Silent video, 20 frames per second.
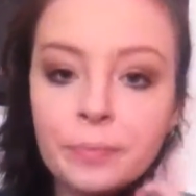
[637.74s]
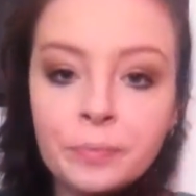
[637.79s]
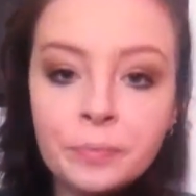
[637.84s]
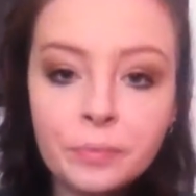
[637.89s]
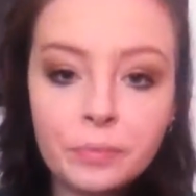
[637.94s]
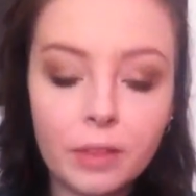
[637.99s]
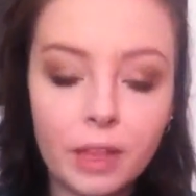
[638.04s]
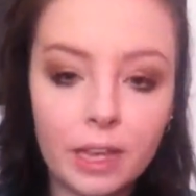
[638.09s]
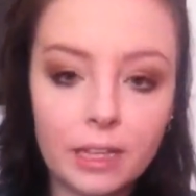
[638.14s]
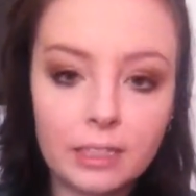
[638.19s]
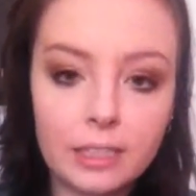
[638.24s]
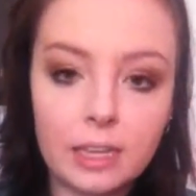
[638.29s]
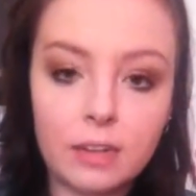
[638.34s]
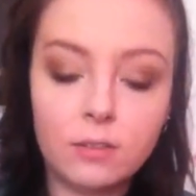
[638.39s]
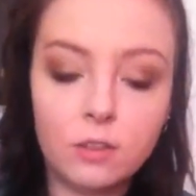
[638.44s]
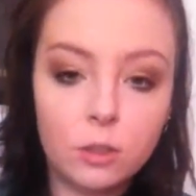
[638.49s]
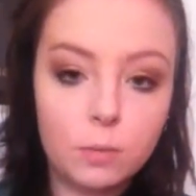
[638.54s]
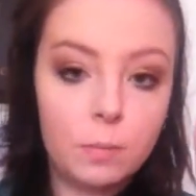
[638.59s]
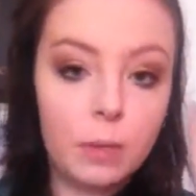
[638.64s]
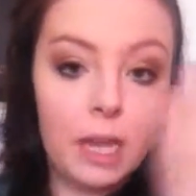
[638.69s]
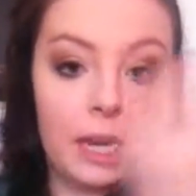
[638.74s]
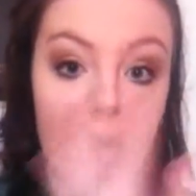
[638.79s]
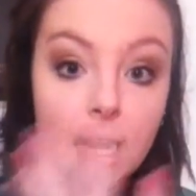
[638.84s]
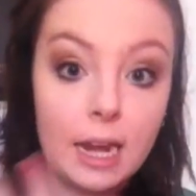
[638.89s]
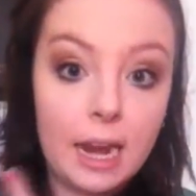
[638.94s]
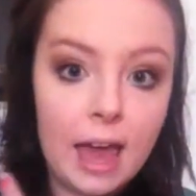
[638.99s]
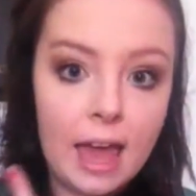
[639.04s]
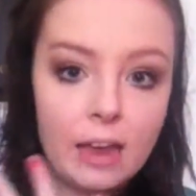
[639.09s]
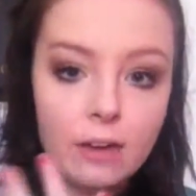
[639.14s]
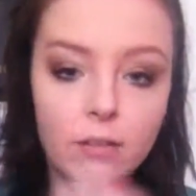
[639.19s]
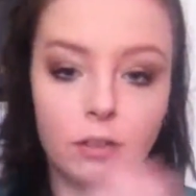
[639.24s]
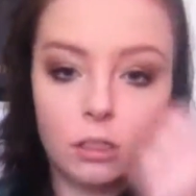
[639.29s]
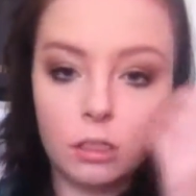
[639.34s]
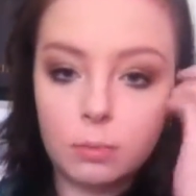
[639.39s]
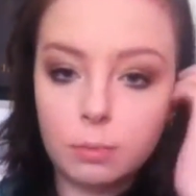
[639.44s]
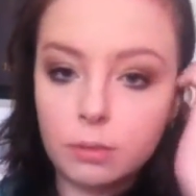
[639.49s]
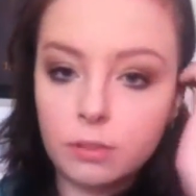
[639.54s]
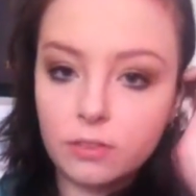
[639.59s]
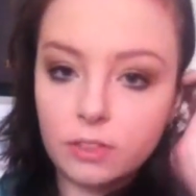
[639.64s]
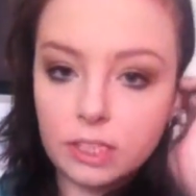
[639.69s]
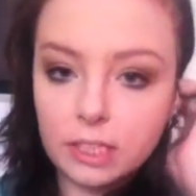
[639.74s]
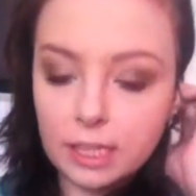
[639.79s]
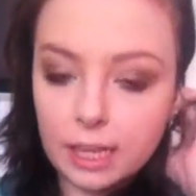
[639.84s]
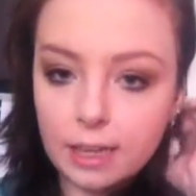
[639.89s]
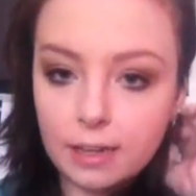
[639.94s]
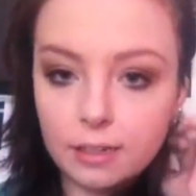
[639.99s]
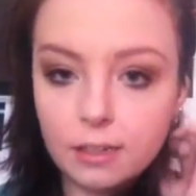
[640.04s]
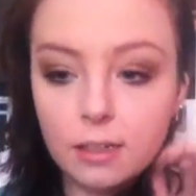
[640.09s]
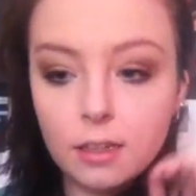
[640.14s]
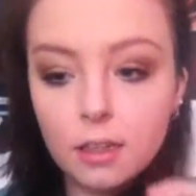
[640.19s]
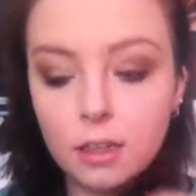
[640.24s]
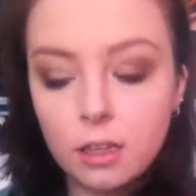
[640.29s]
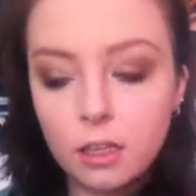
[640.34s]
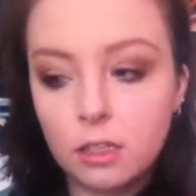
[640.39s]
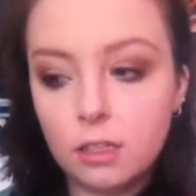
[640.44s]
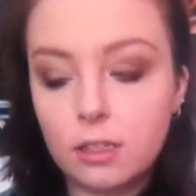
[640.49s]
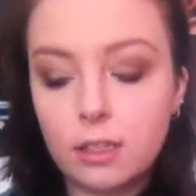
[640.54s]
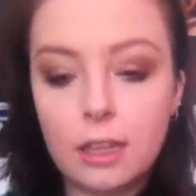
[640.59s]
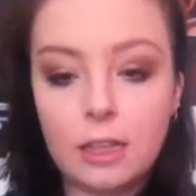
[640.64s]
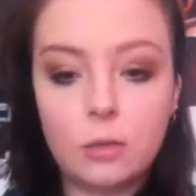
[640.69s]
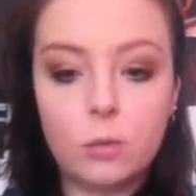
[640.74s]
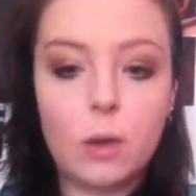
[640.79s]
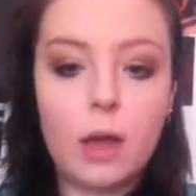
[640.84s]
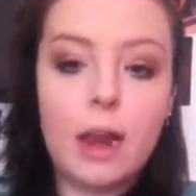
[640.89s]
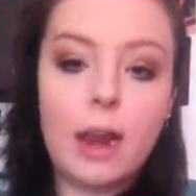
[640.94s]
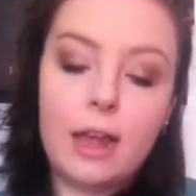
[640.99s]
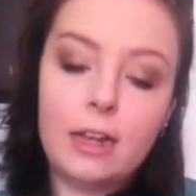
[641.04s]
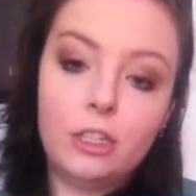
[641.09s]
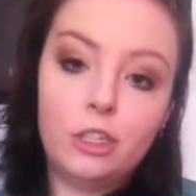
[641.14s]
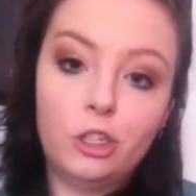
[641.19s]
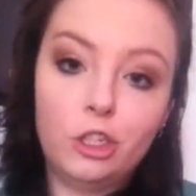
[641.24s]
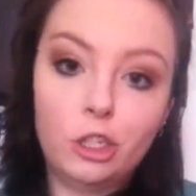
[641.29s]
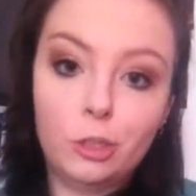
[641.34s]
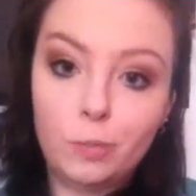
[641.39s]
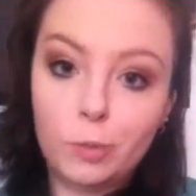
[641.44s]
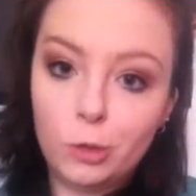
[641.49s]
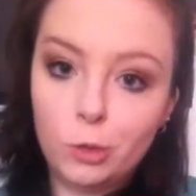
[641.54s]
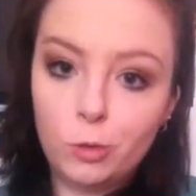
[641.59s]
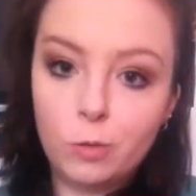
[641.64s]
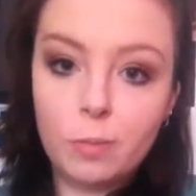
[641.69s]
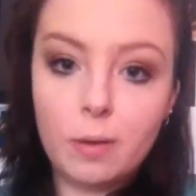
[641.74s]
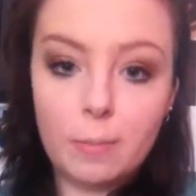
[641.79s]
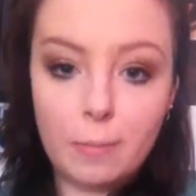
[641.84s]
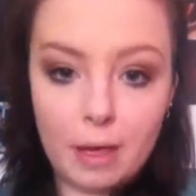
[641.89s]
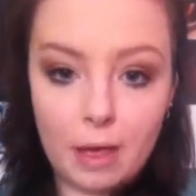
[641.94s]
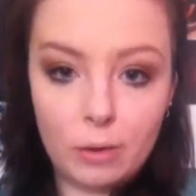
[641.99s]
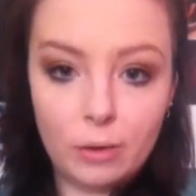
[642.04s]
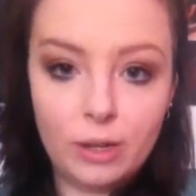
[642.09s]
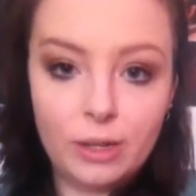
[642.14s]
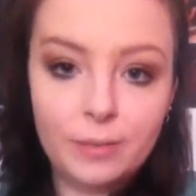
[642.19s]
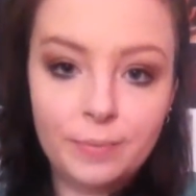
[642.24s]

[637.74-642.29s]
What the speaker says: instead of just being a layer on top of your skin. So that's why I like to use a sponge with my powder.